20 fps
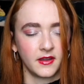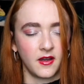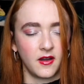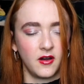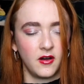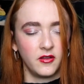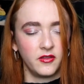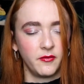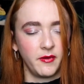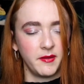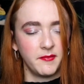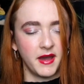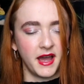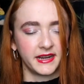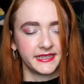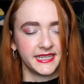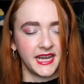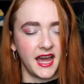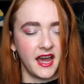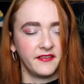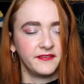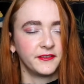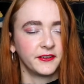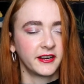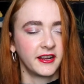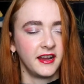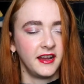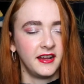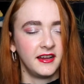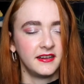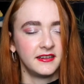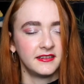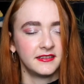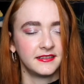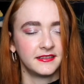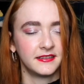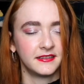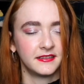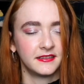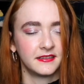all the way back to Africa,
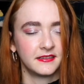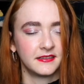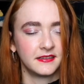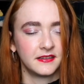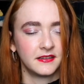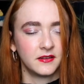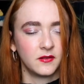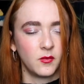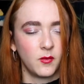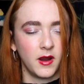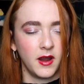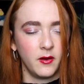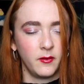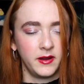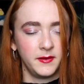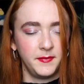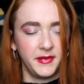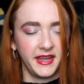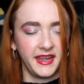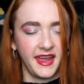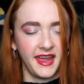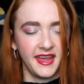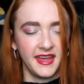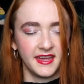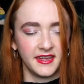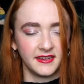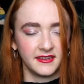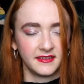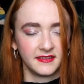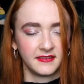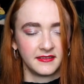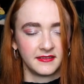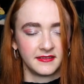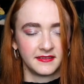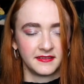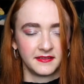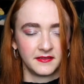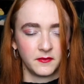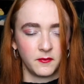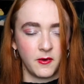where we began,
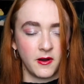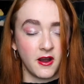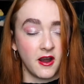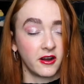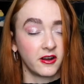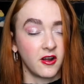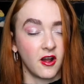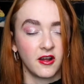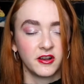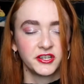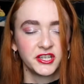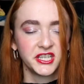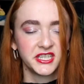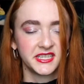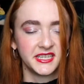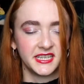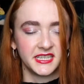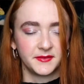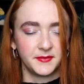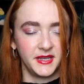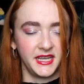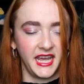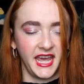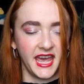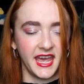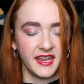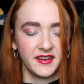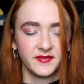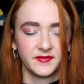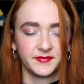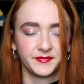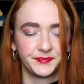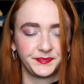where our consciousness began.